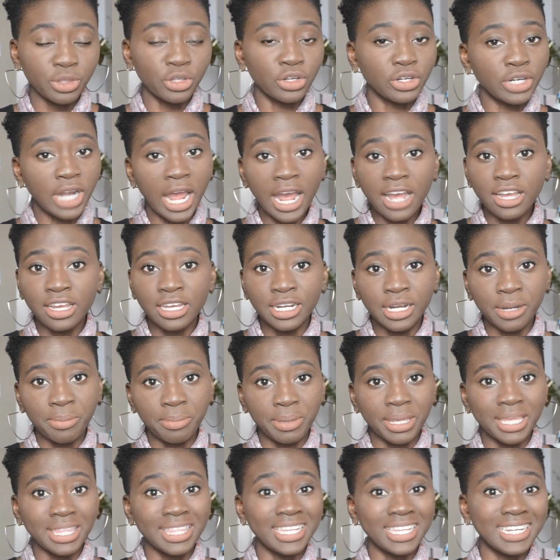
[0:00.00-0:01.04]
They're not going to
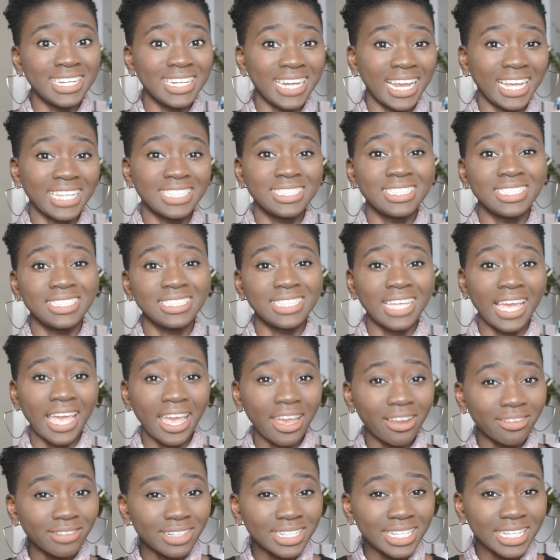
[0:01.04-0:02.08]
be in the nicest
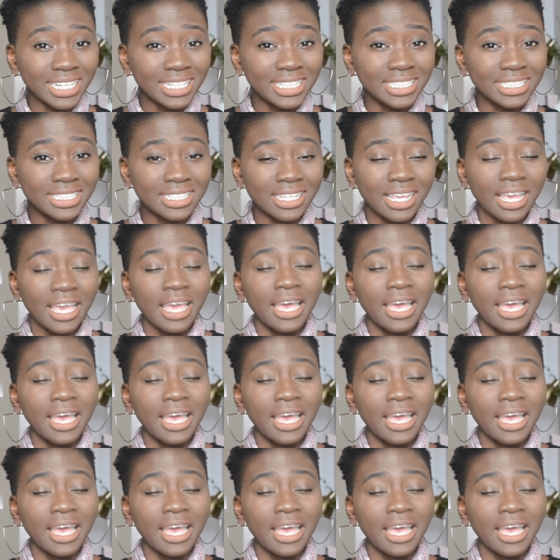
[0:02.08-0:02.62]
areas,